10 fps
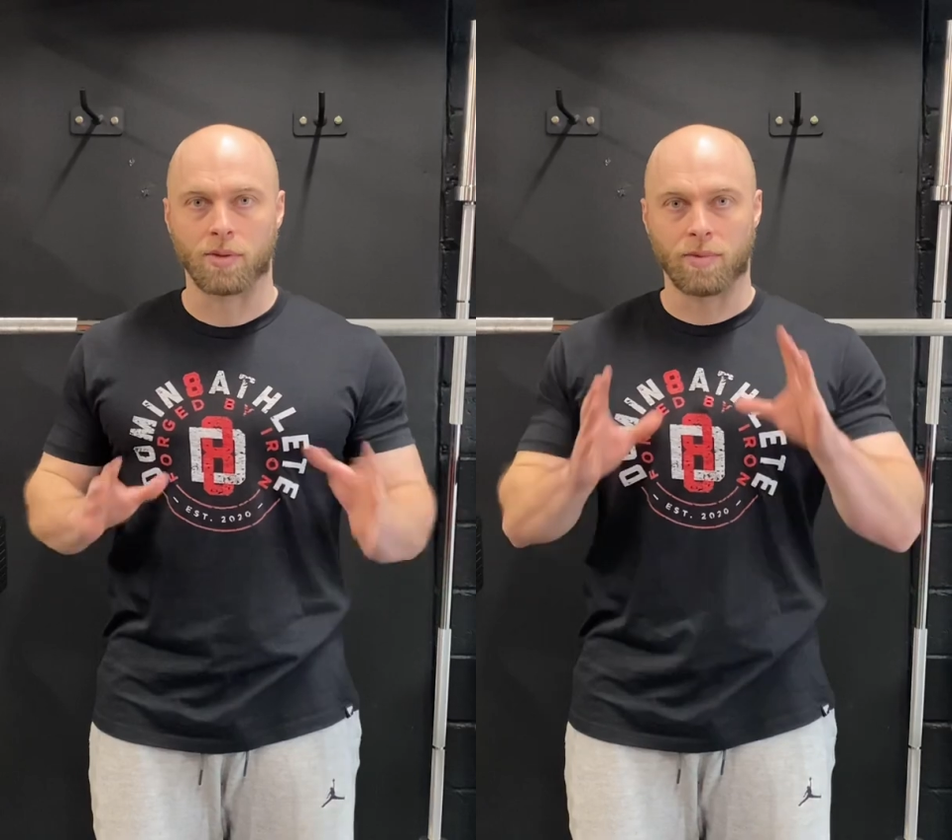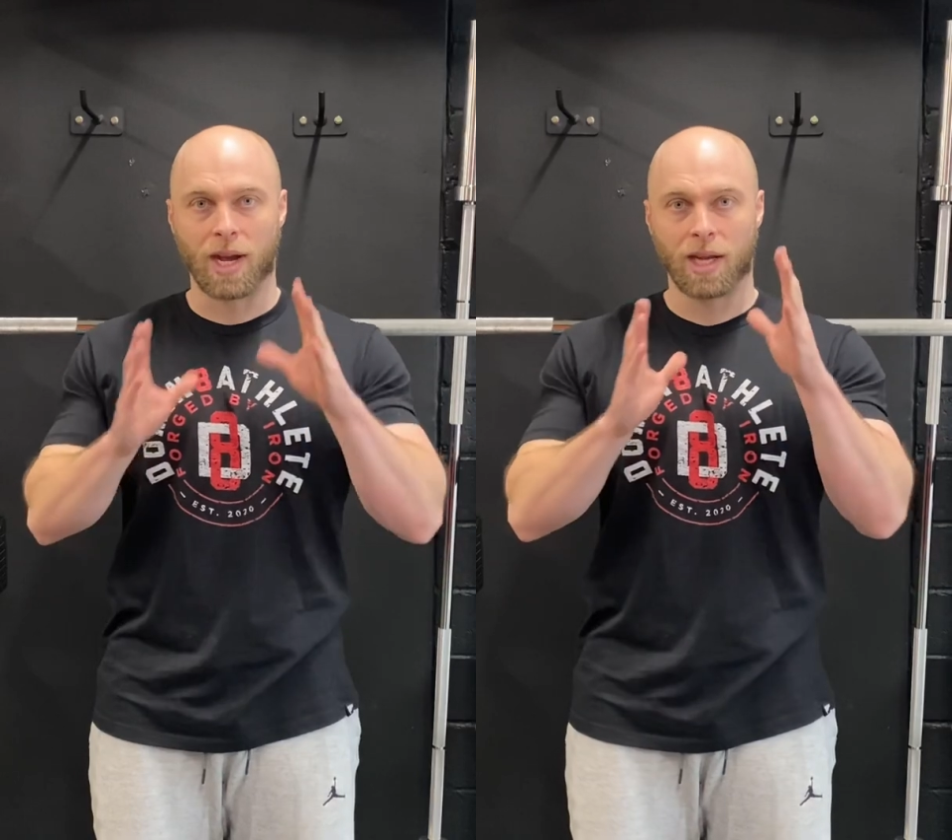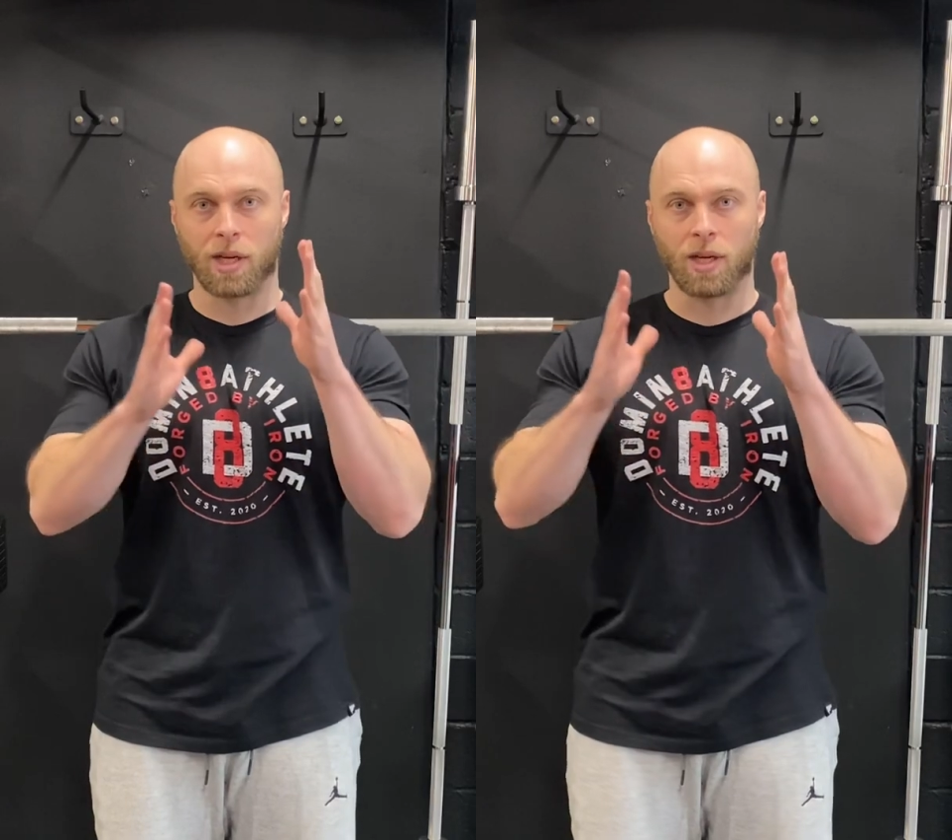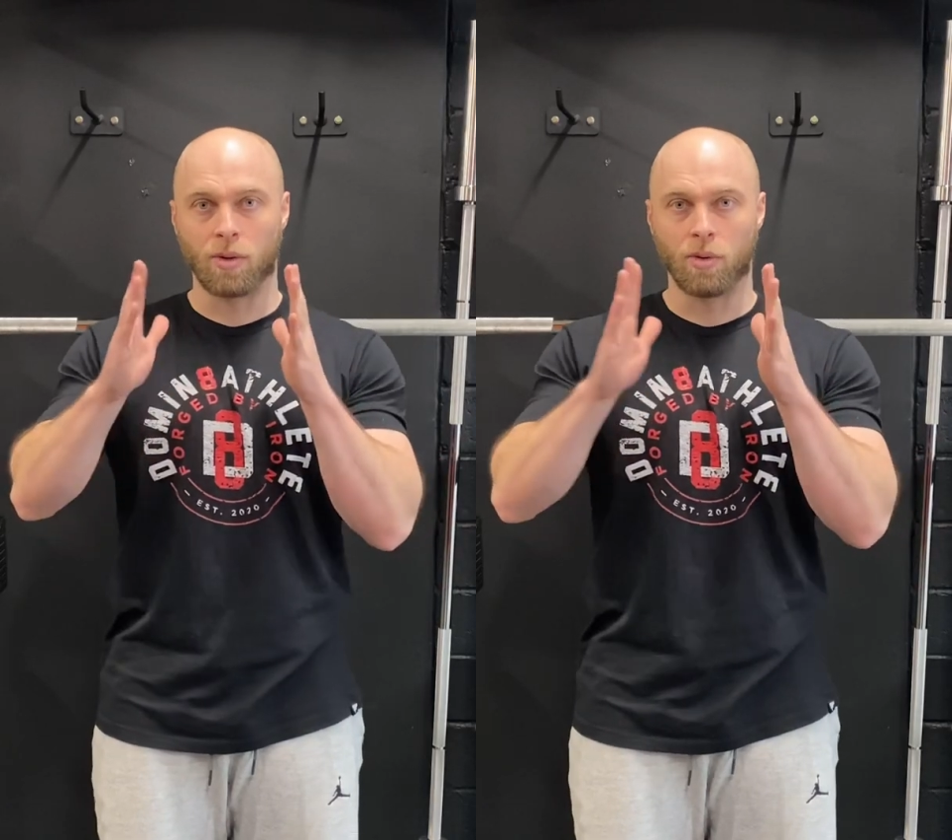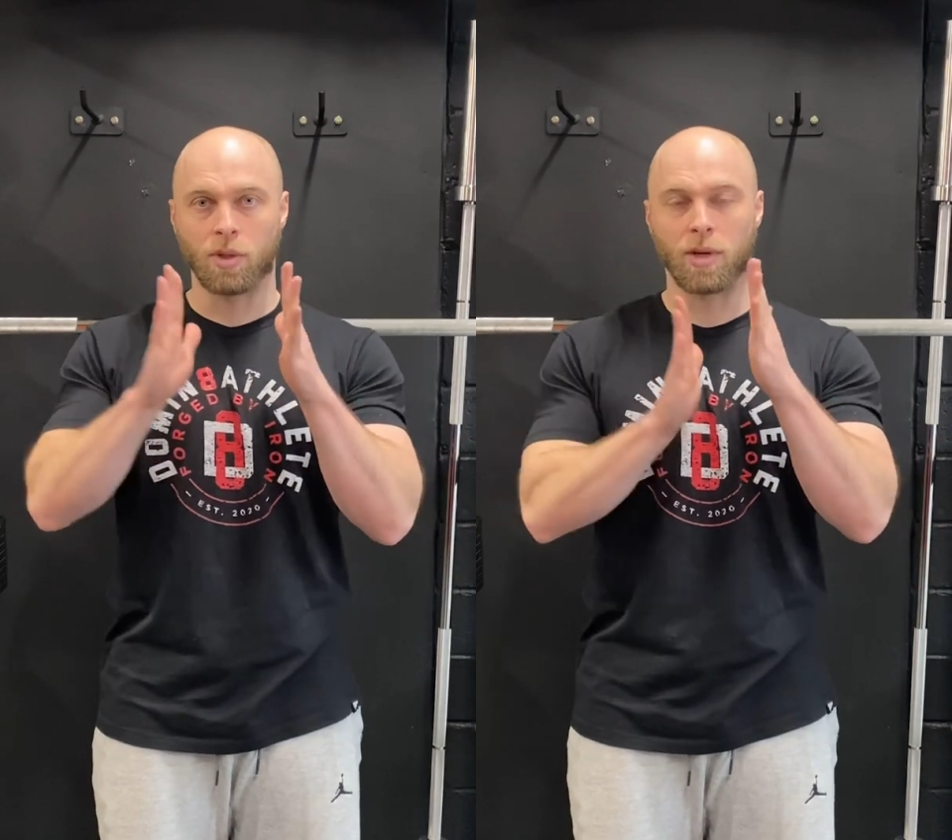it would actually
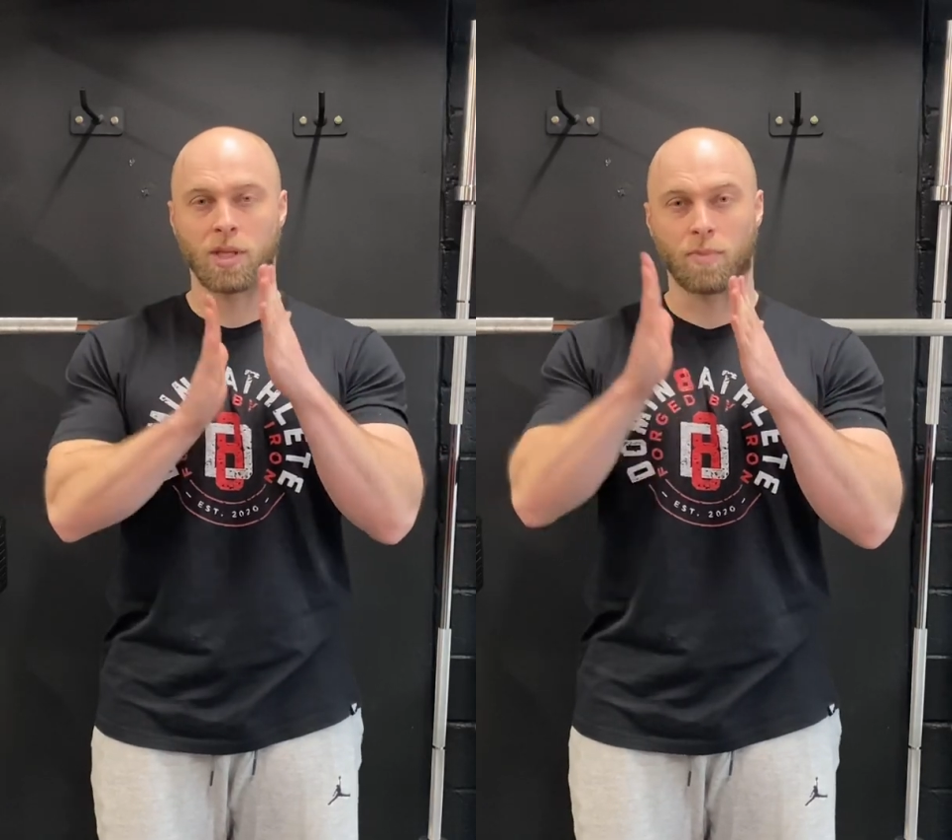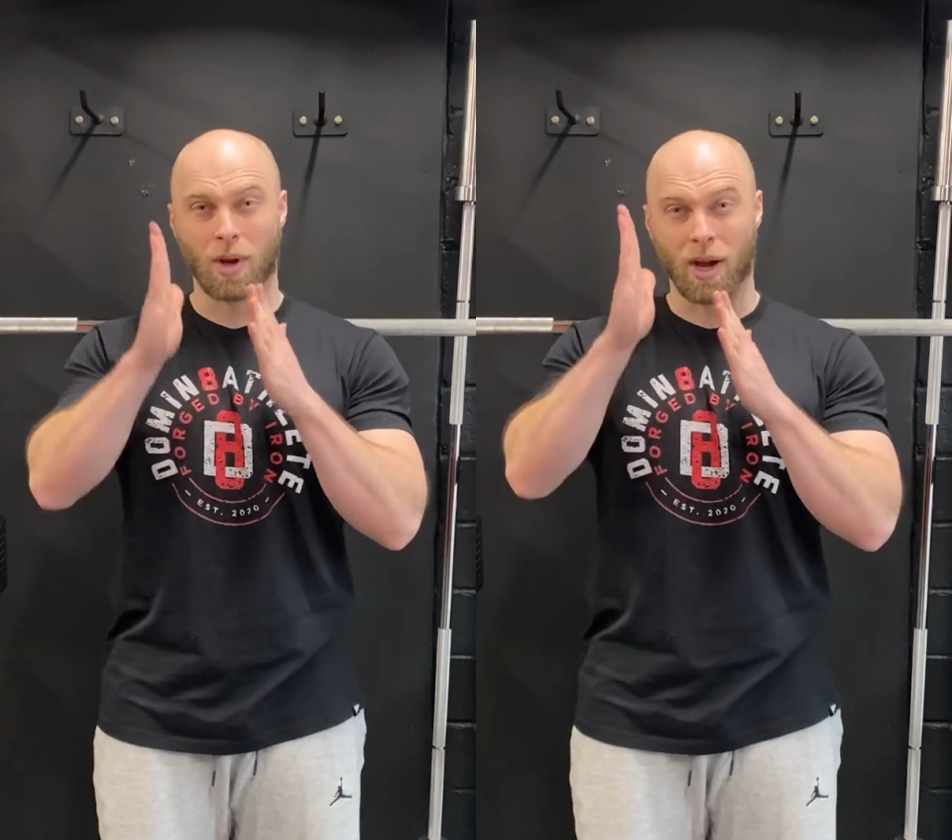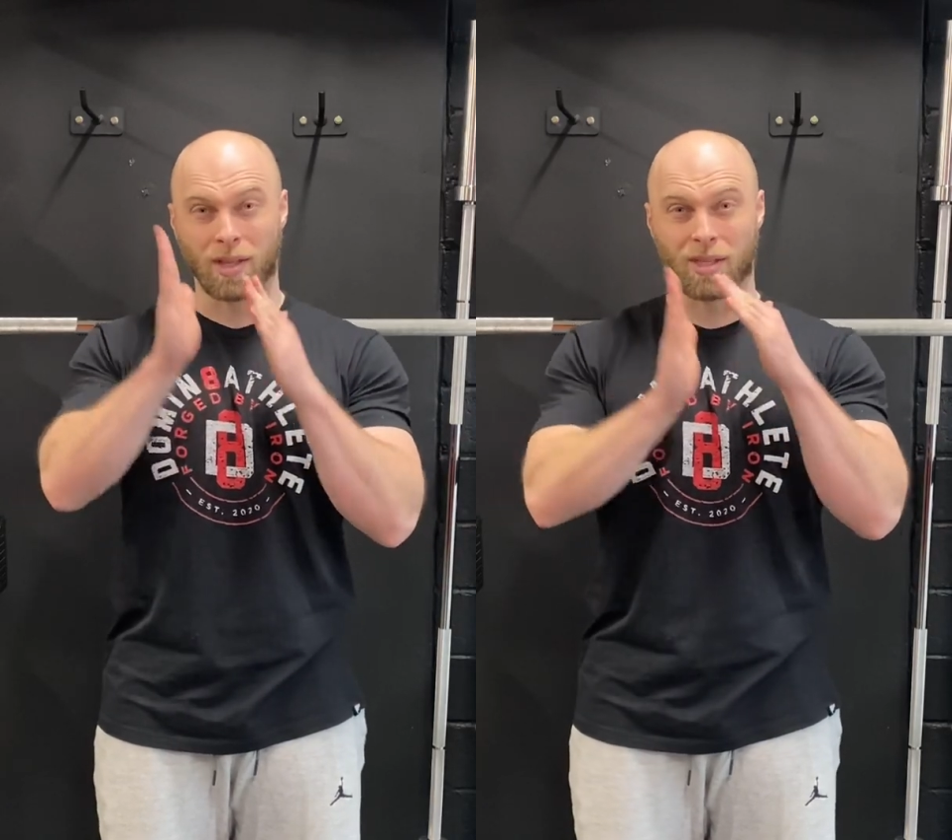cause my spine